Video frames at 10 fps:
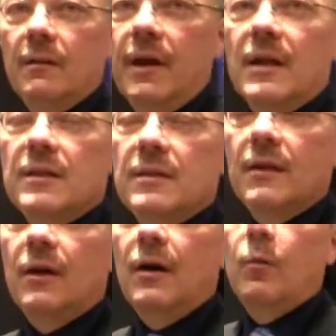Yes.
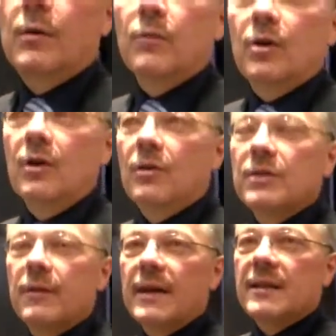Yeah. One model
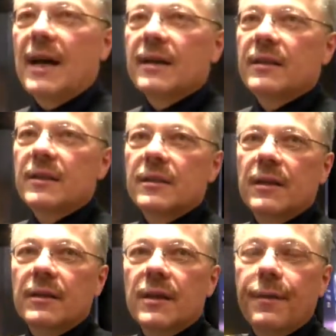also has a hard disk.
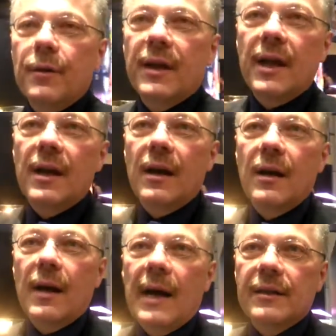It's a 30
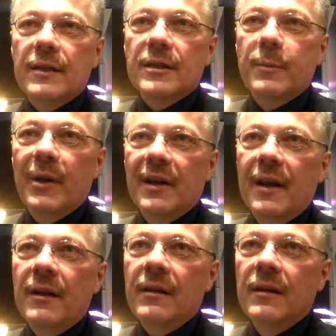giga hard disk built
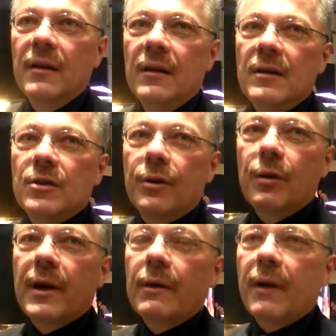in. Yeah. So
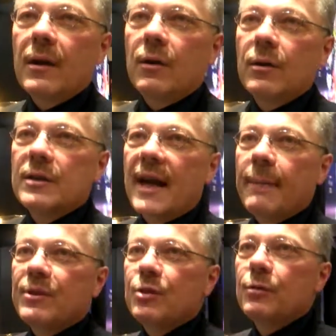you can record
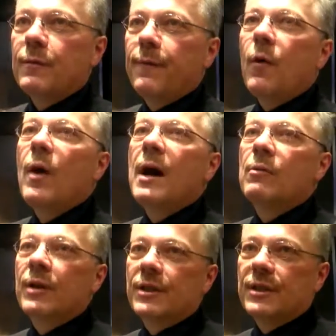up to four
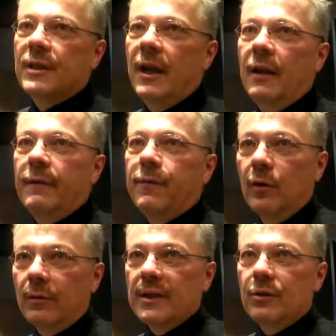hours in
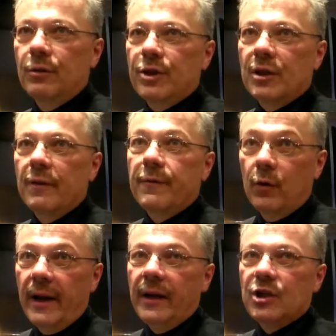full resolution,
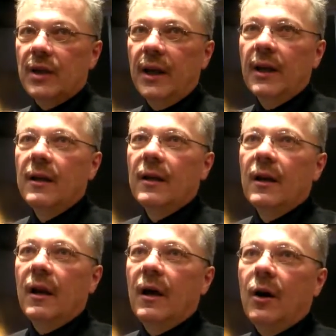full HD
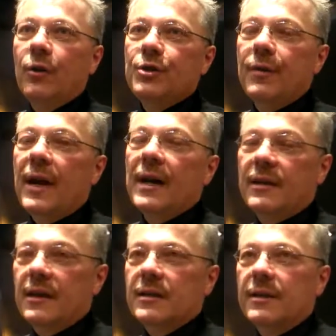uh, onto the hard
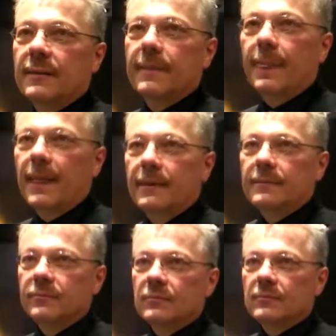disk. All
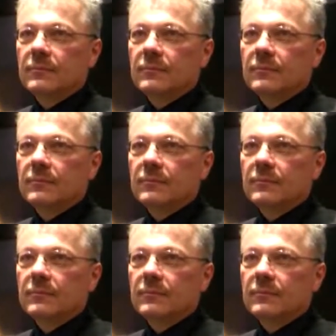right.